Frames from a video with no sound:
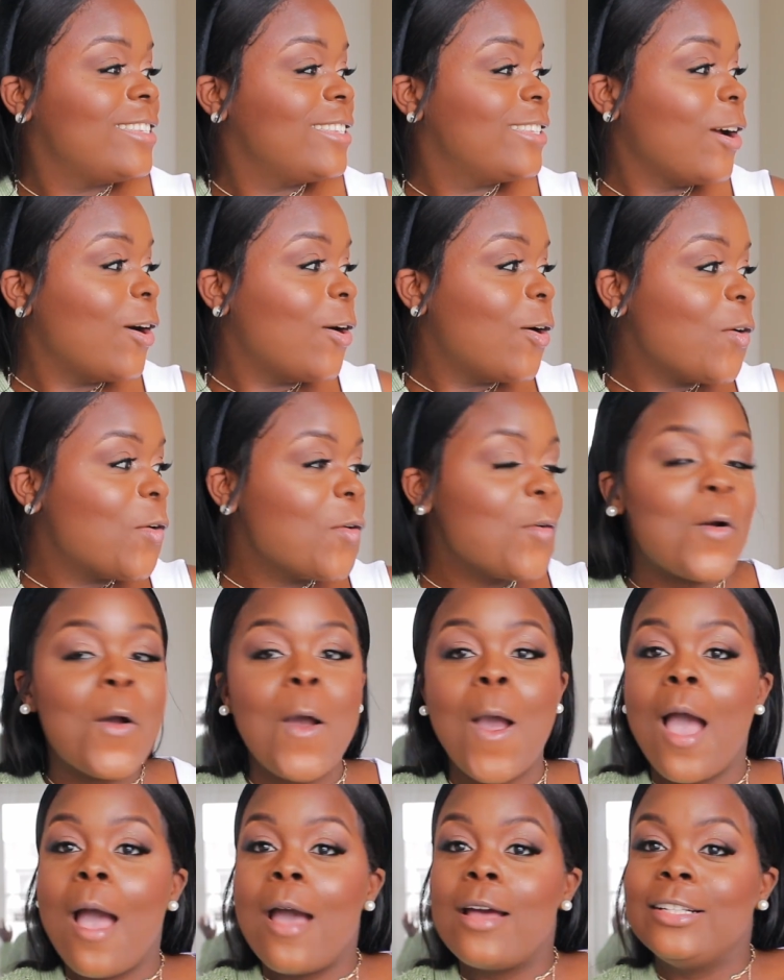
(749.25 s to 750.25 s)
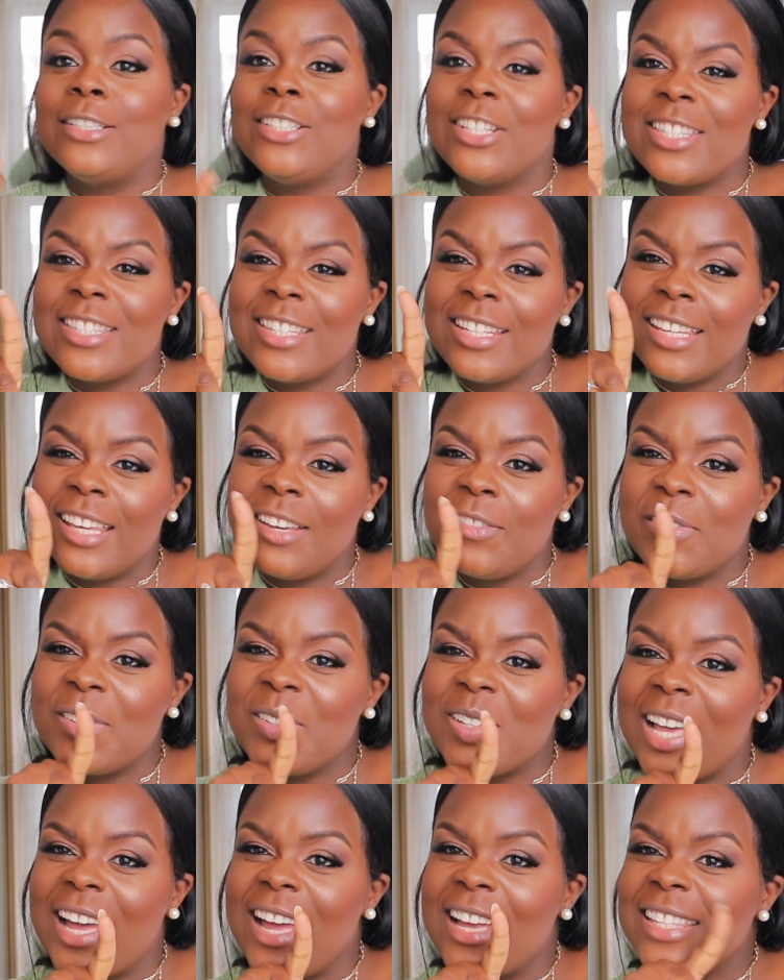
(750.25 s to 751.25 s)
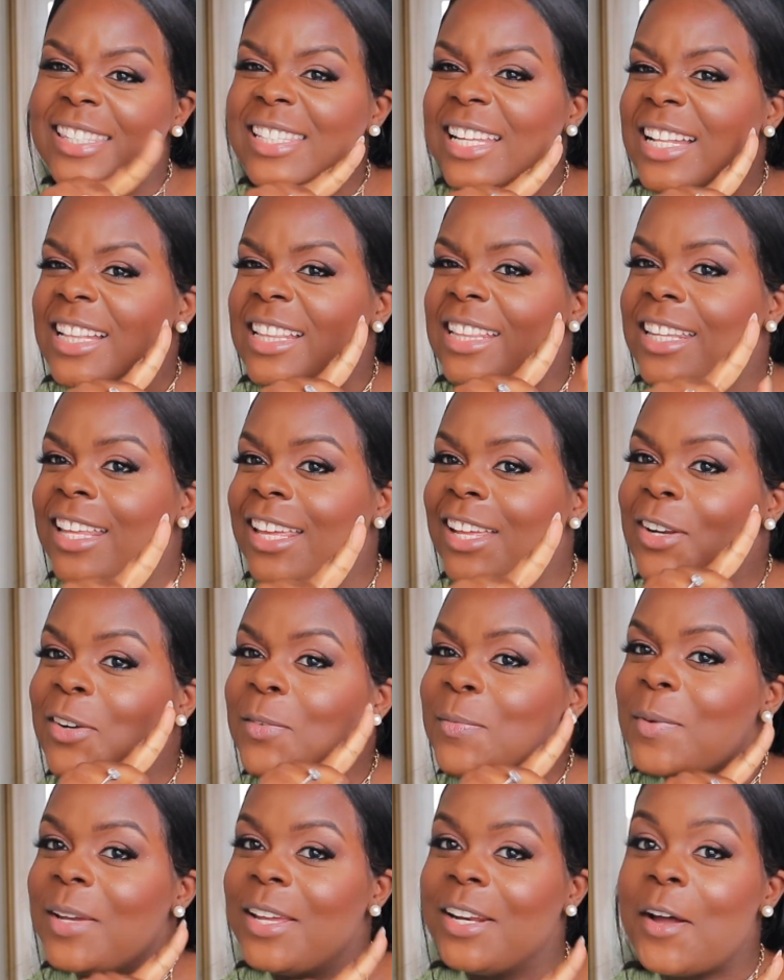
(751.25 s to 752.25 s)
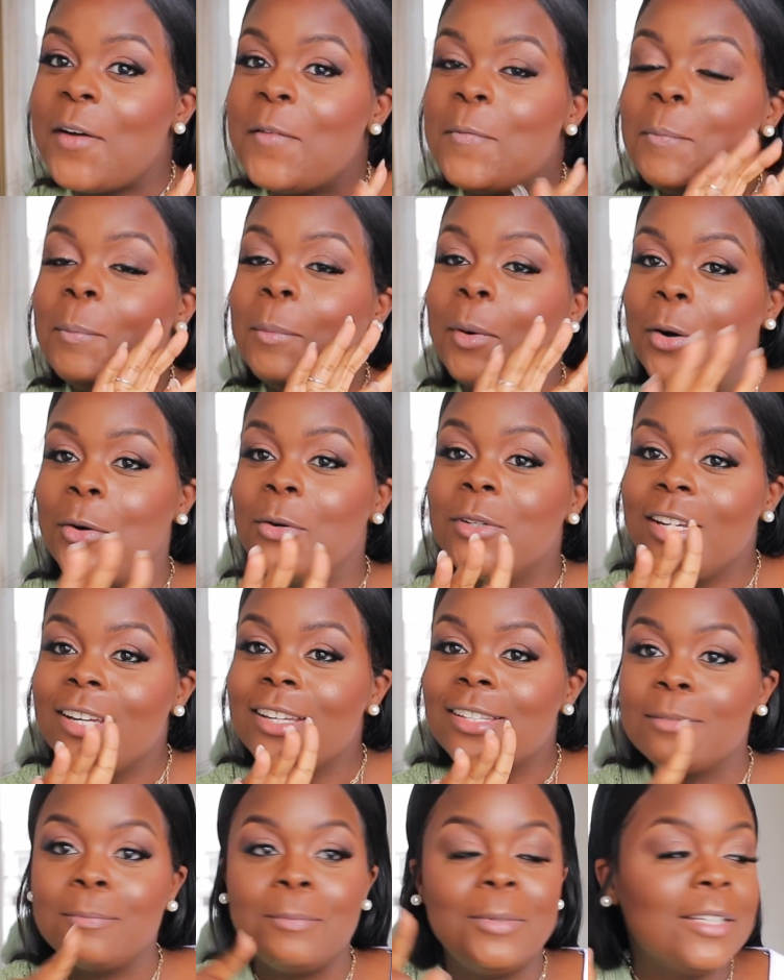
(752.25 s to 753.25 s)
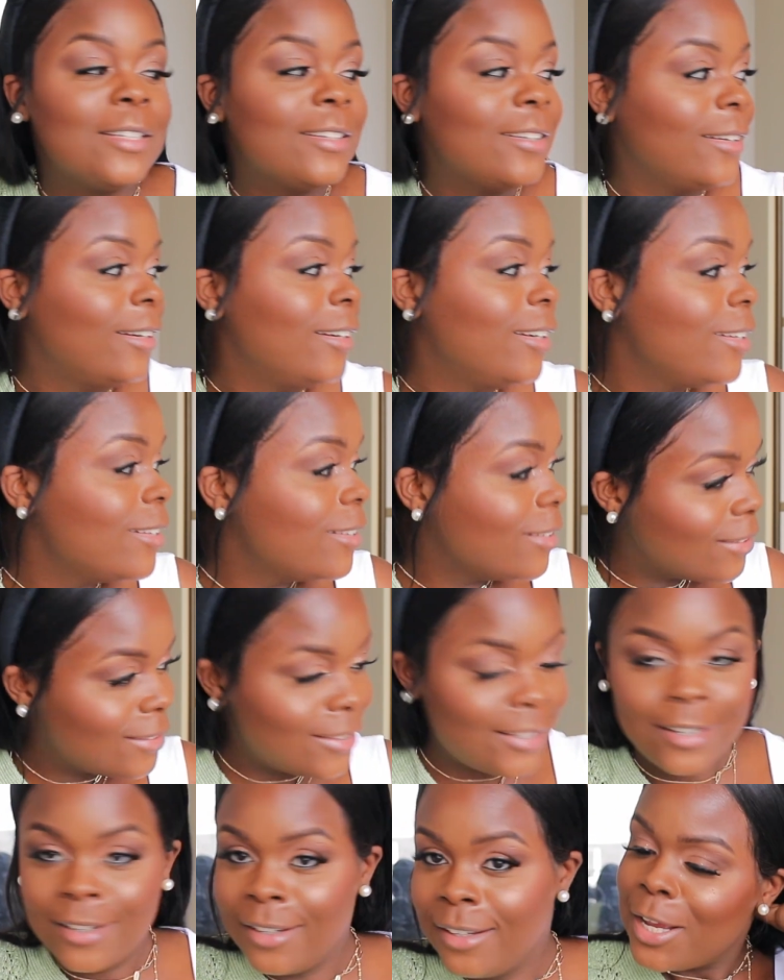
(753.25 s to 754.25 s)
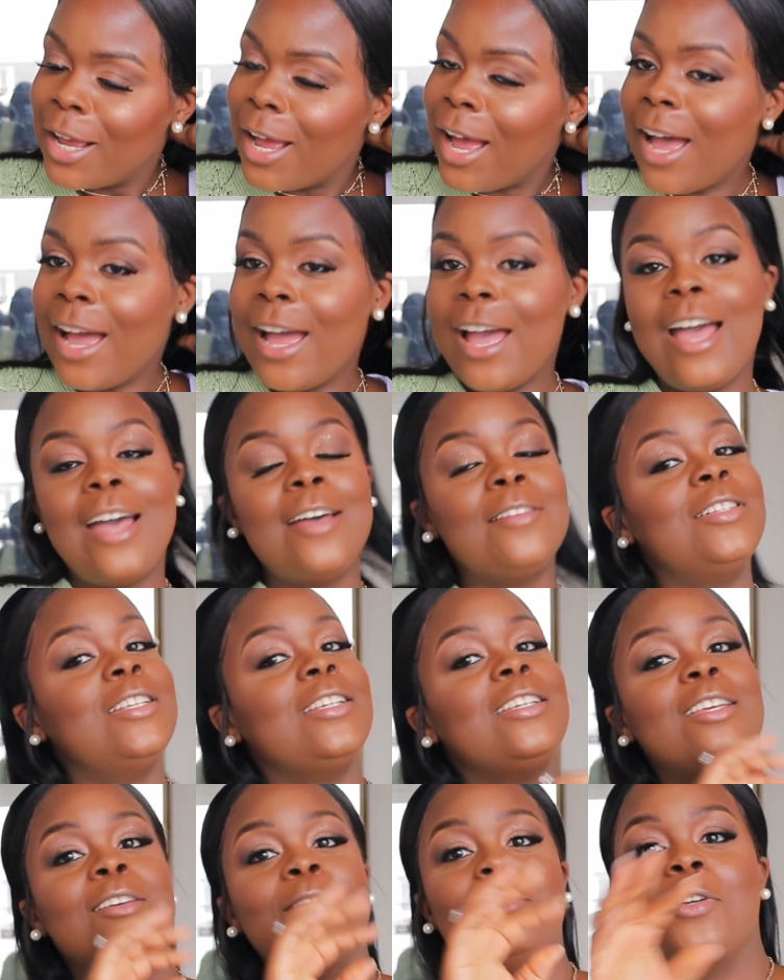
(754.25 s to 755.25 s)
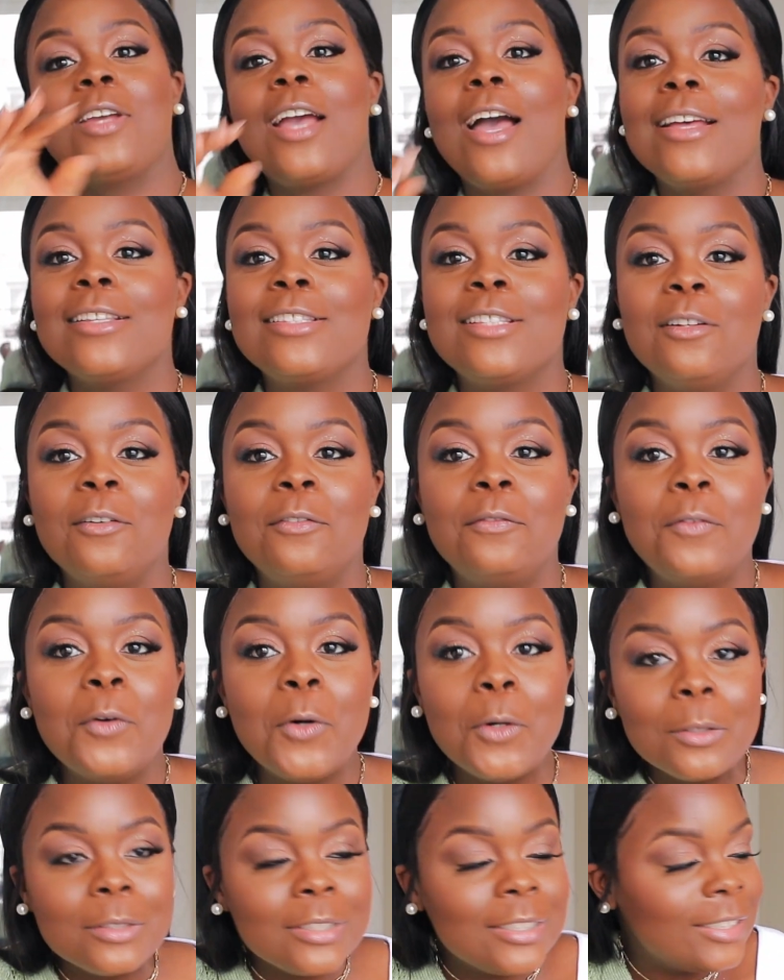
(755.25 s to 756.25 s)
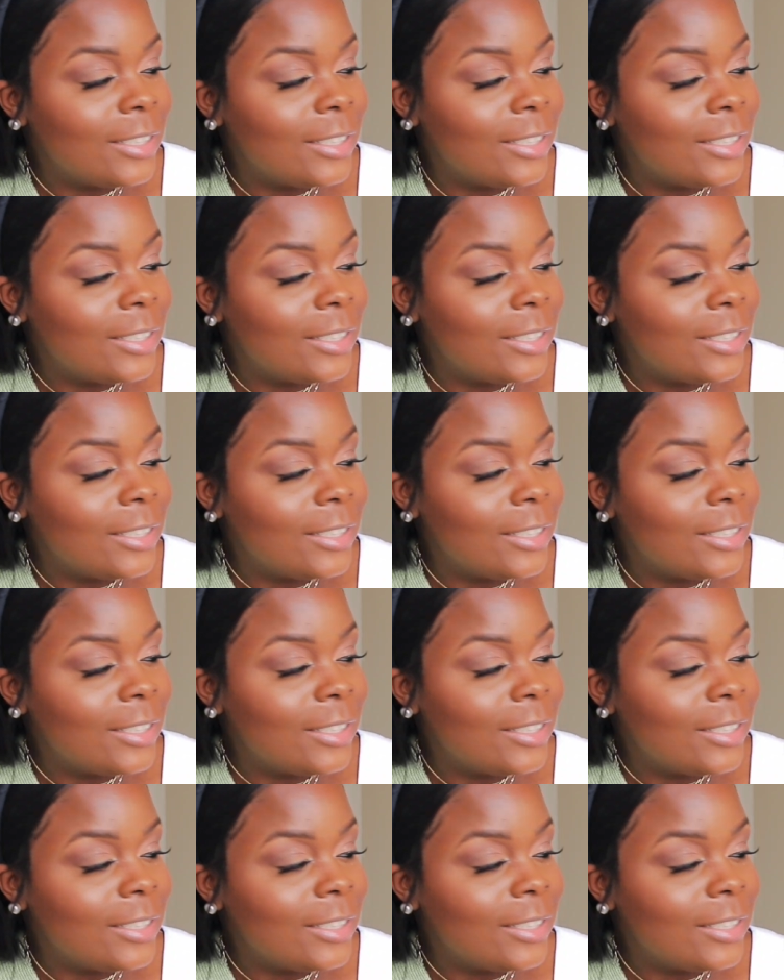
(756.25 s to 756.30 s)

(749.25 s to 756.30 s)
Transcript: So just to give you guys a little bit of bonus, because I have to give you guys the full